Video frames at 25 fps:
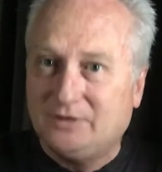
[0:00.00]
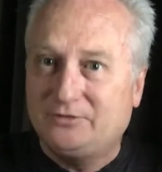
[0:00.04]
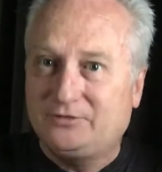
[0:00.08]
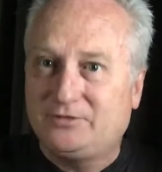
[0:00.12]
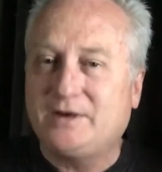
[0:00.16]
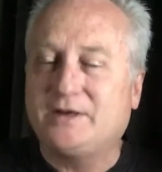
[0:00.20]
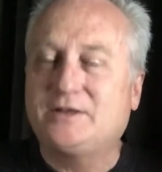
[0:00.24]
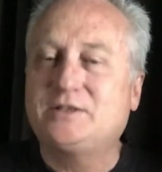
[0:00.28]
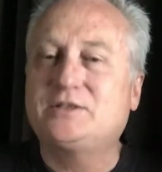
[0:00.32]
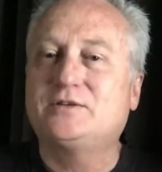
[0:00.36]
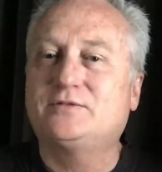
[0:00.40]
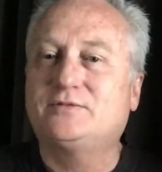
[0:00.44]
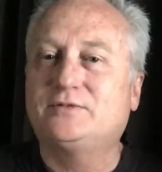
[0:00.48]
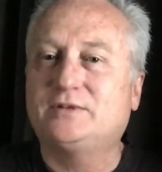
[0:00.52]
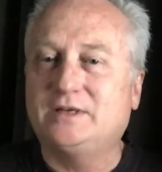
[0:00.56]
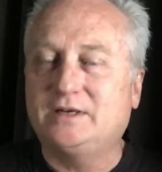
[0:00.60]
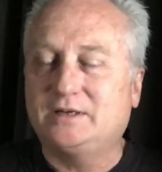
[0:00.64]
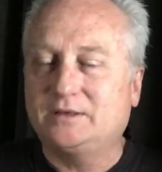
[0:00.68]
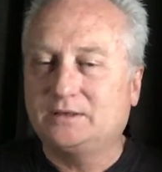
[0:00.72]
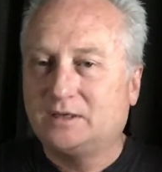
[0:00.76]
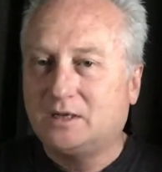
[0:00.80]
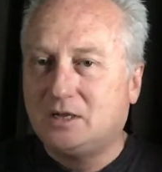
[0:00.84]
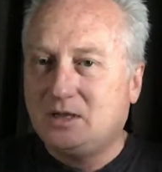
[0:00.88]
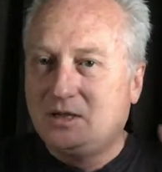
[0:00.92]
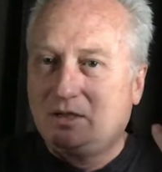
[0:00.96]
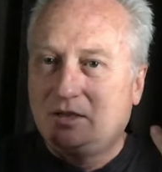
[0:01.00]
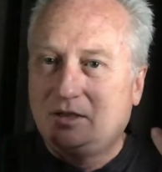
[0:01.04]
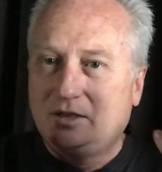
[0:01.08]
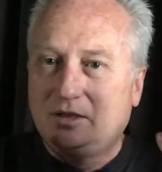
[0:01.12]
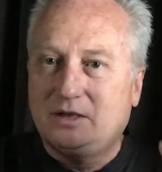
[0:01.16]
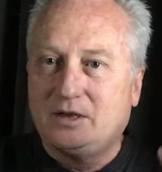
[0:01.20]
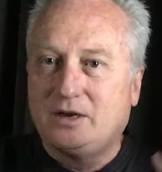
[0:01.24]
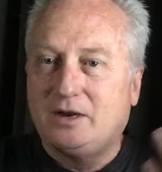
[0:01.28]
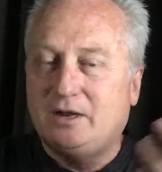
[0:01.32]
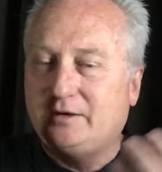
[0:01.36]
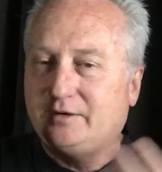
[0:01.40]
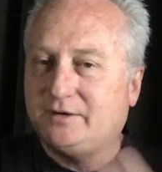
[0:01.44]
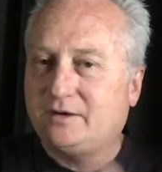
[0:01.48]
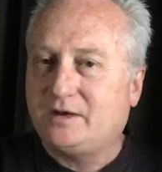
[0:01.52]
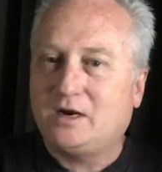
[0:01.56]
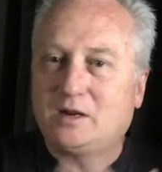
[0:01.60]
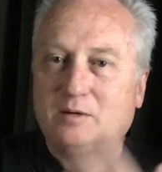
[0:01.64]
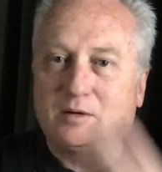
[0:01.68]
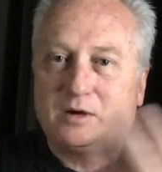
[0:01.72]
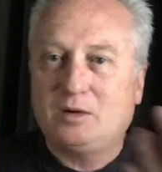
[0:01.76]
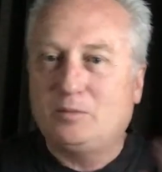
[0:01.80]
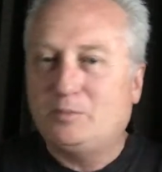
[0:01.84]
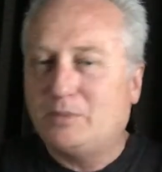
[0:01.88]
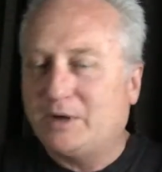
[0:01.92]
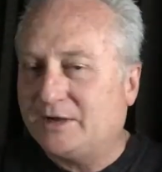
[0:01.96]
effectively, you know,
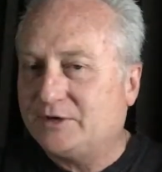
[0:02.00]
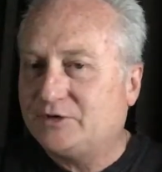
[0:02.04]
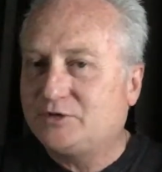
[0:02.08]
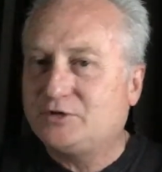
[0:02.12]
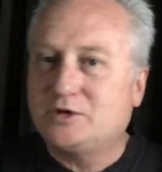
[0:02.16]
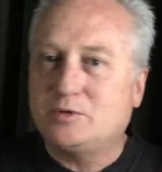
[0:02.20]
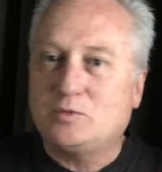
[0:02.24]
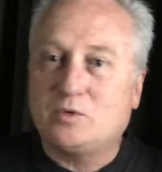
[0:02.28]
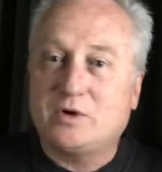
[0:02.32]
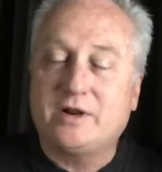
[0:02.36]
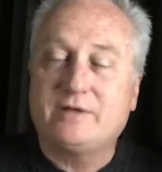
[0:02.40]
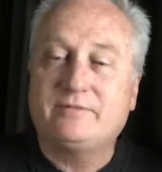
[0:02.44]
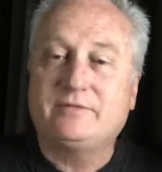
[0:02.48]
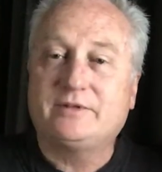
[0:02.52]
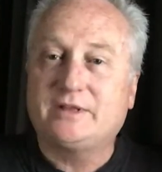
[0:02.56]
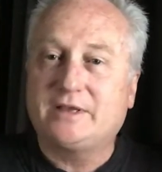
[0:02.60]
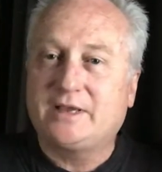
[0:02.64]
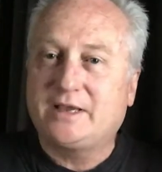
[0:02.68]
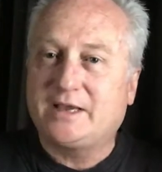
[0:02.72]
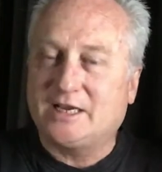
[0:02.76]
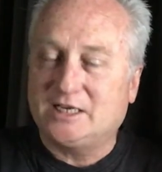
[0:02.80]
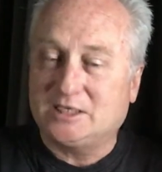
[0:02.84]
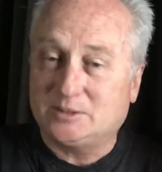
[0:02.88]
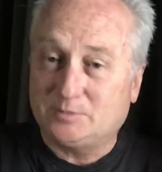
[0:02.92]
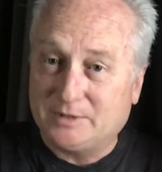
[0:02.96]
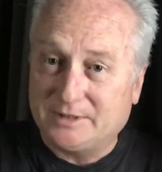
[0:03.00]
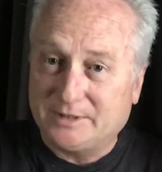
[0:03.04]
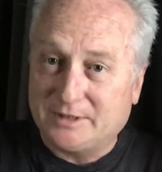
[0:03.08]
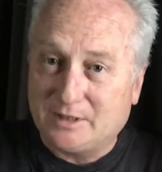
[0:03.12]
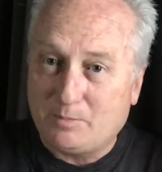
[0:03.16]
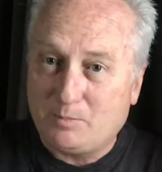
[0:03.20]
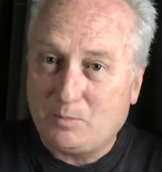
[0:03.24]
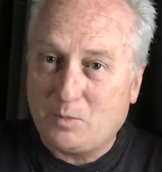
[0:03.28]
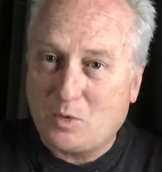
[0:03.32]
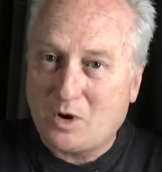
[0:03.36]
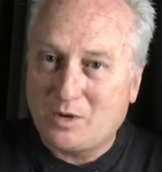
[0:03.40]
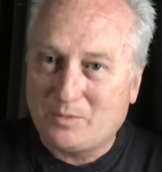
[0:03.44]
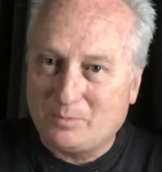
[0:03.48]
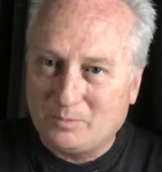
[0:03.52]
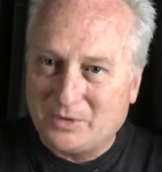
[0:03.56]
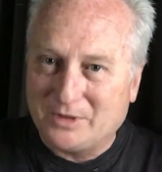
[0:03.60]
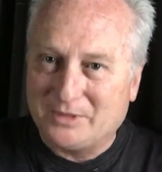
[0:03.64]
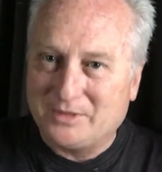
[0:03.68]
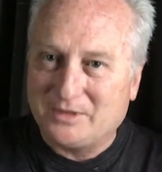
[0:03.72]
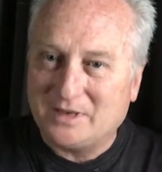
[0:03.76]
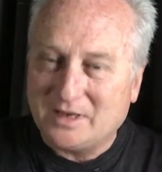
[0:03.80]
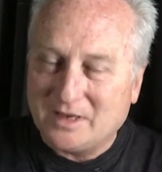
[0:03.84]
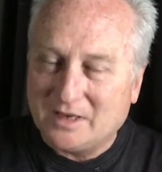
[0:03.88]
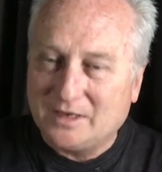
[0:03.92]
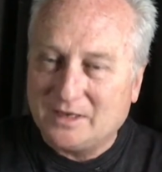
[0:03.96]
dynamo, battery, whatever the case, but the